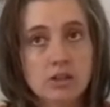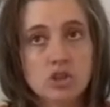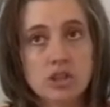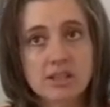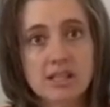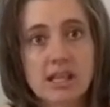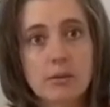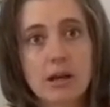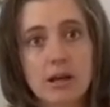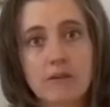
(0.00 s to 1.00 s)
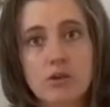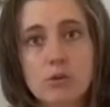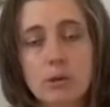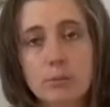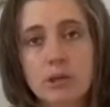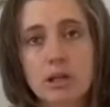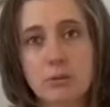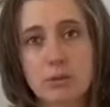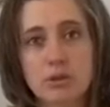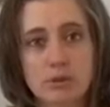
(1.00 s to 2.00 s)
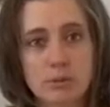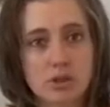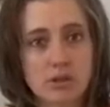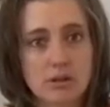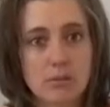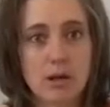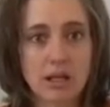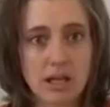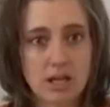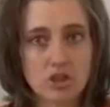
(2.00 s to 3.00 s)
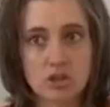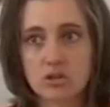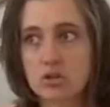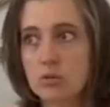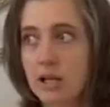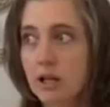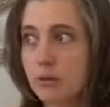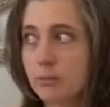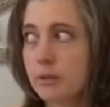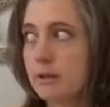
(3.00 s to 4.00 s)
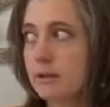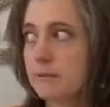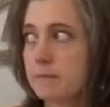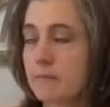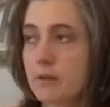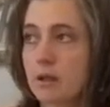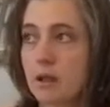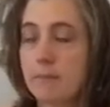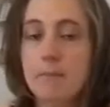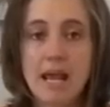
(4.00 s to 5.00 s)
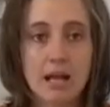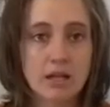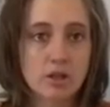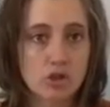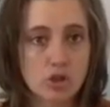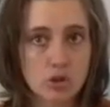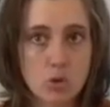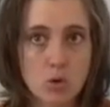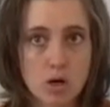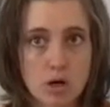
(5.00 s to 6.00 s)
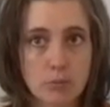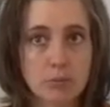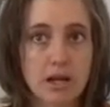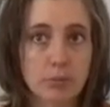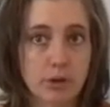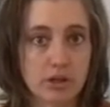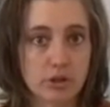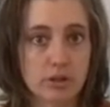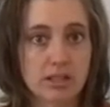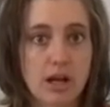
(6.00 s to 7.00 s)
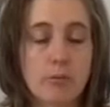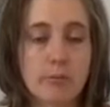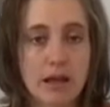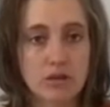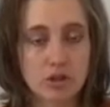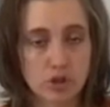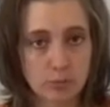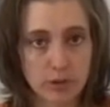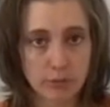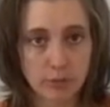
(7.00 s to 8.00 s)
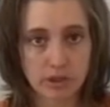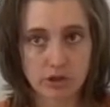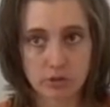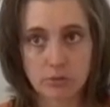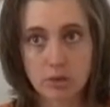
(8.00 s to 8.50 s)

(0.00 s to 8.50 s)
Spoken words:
Just think about if you were put on a prescription medication to help manage your blood pressure and to help balance your blood pressure.